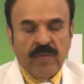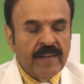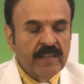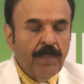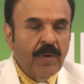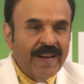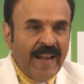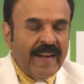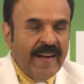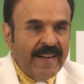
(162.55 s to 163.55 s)
For example,
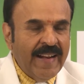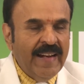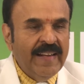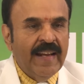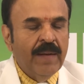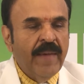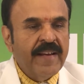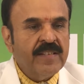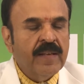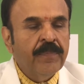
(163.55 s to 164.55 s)
glycated LDL
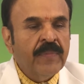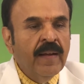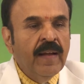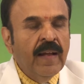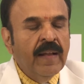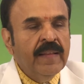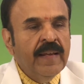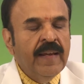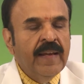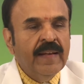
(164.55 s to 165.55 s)
makes
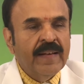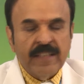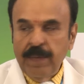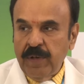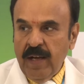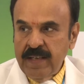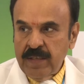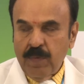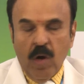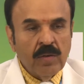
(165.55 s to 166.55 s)
the receptor
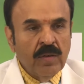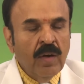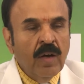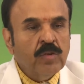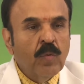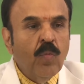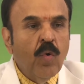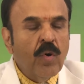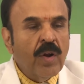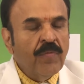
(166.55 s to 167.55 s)
is blocked, so
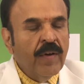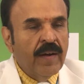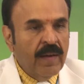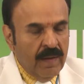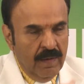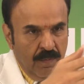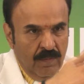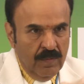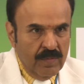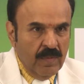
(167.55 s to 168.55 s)
more of a
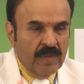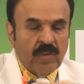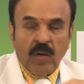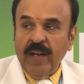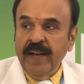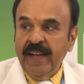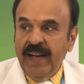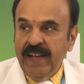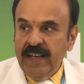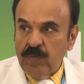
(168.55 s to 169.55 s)
circulating
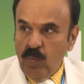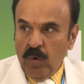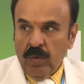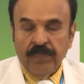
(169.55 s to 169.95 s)
LDL is more.